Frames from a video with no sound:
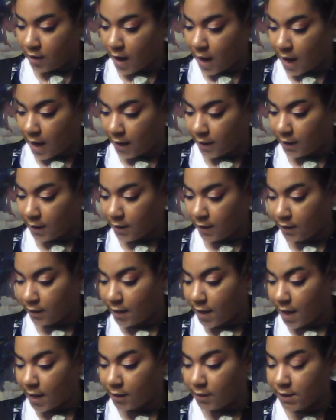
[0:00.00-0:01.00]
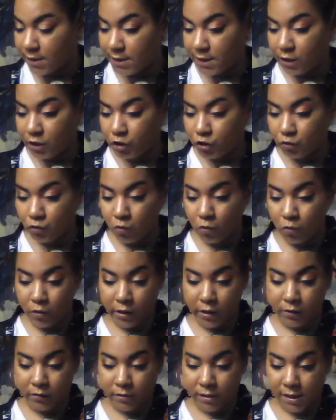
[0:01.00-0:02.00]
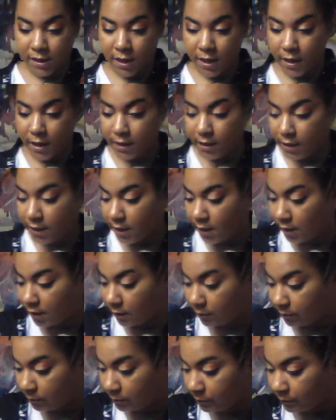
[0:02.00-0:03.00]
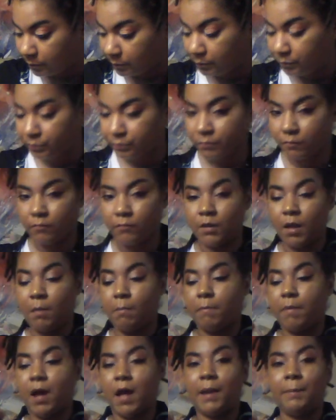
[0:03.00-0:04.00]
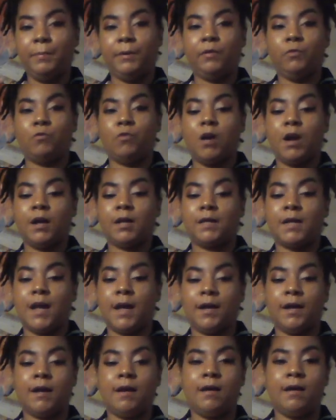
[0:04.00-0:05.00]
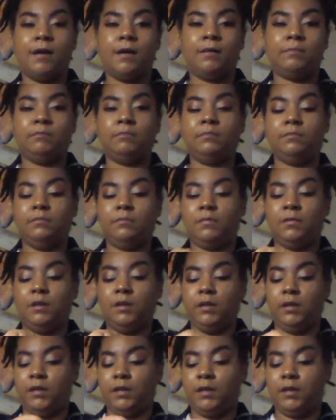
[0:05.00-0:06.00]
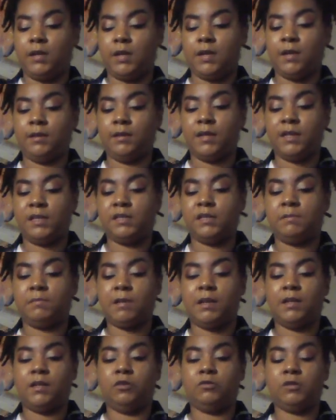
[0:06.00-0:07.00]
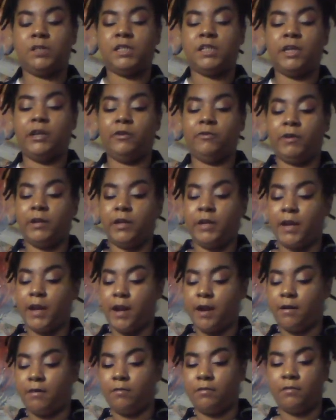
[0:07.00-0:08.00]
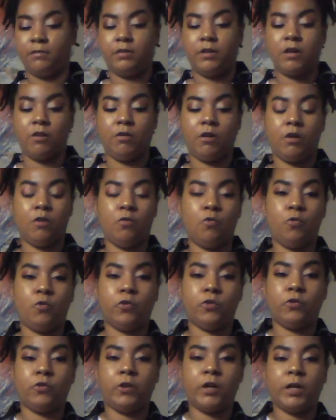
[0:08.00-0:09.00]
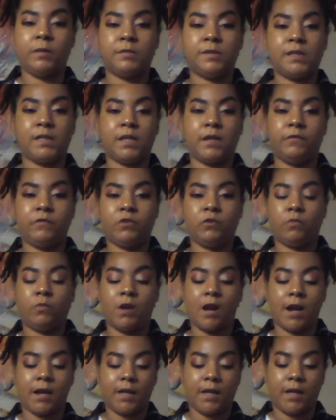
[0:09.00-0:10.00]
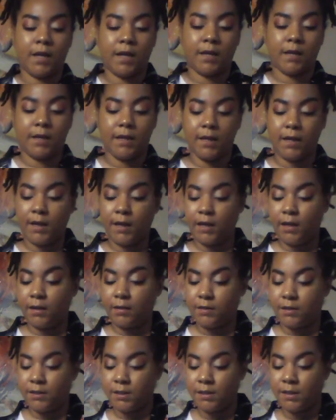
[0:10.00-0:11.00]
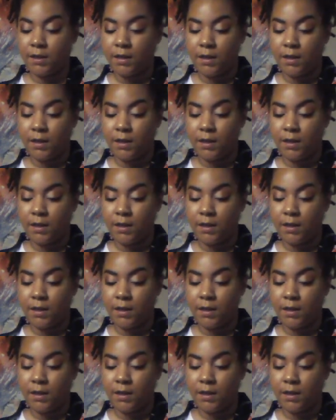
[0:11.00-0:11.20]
I get a lot of essential oils, and pipingrock.com. That's my little secret now. Don't go ordering up stuff to where I can't get it.